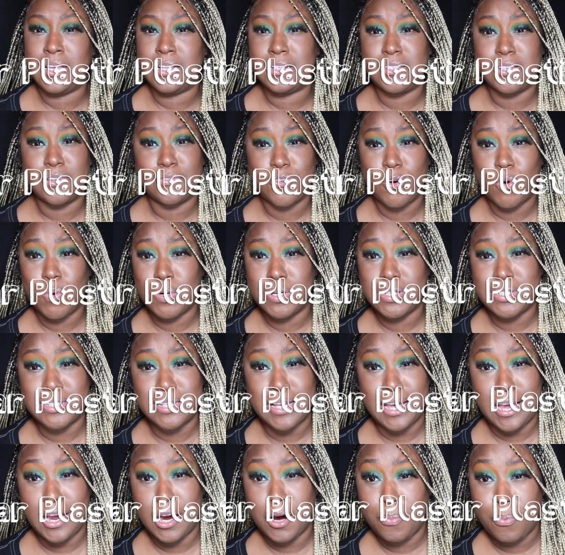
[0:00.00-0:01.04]
It's of
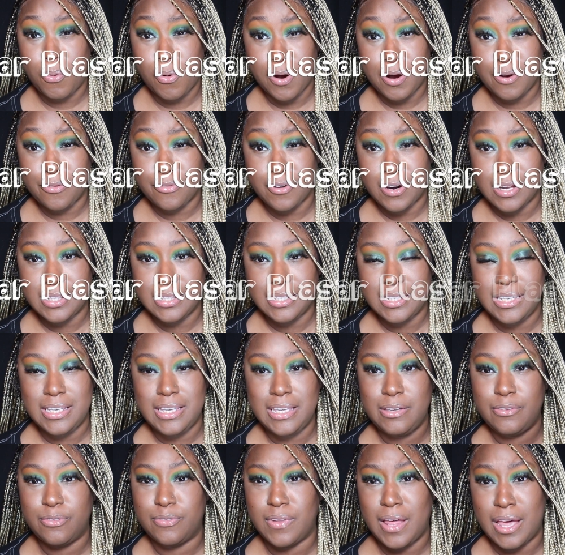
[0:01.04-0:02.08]
course airport
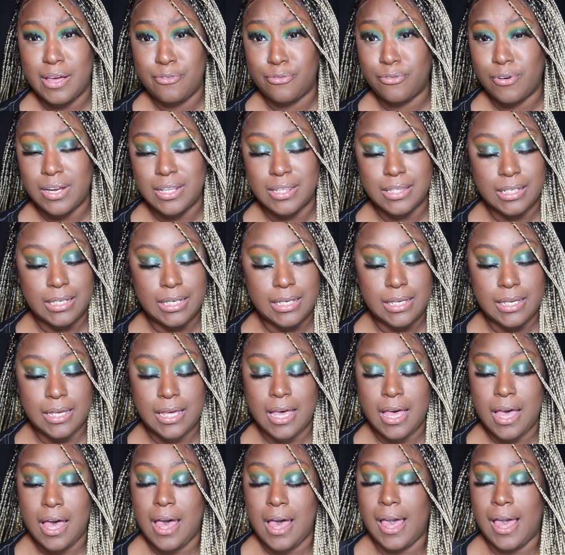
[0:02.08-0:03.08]
friendly, flight friendly,